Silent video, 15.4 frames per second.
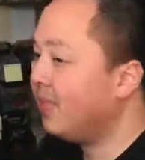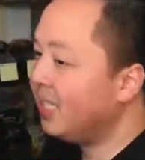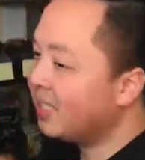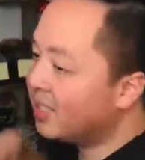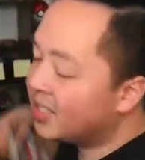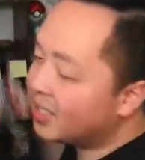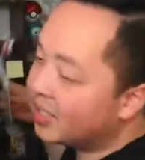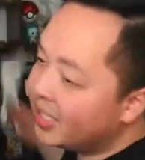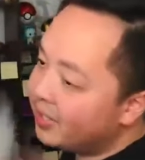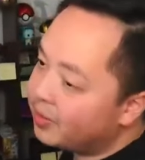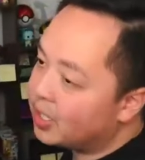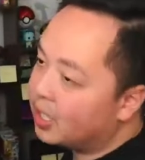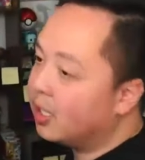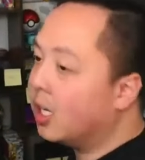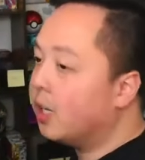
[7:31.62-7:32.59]
The
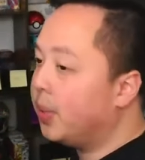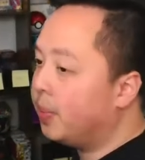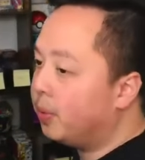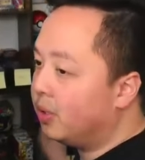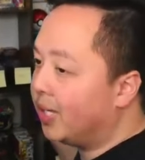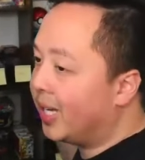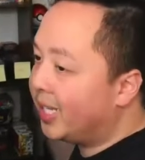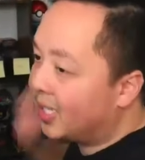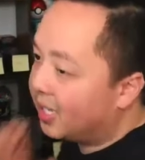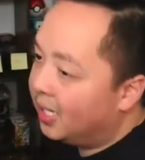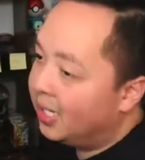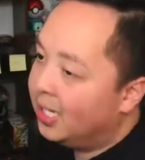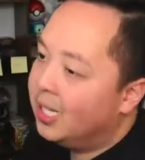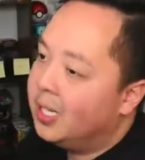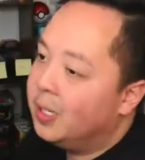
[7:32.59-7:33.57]
sleeves, a lot of people like
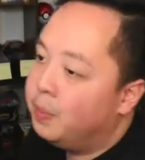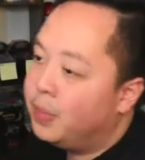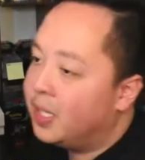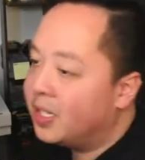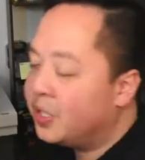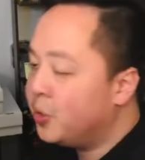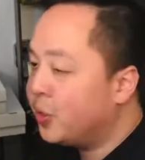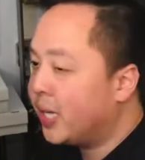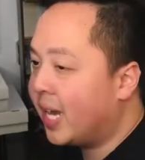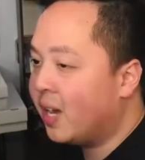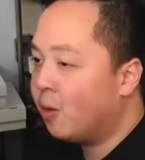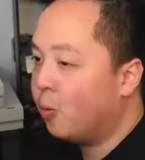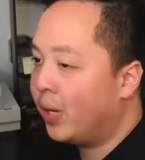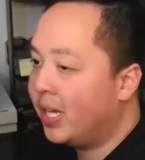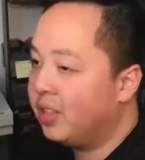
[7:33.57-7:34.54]
because you
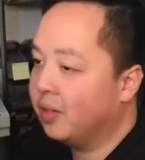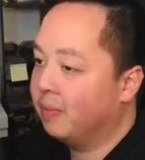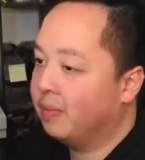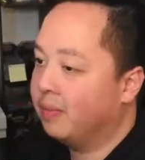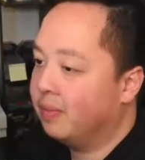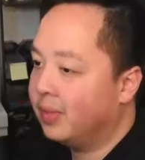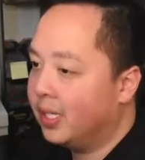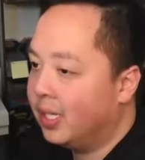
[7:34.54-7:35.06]
can't weigh them.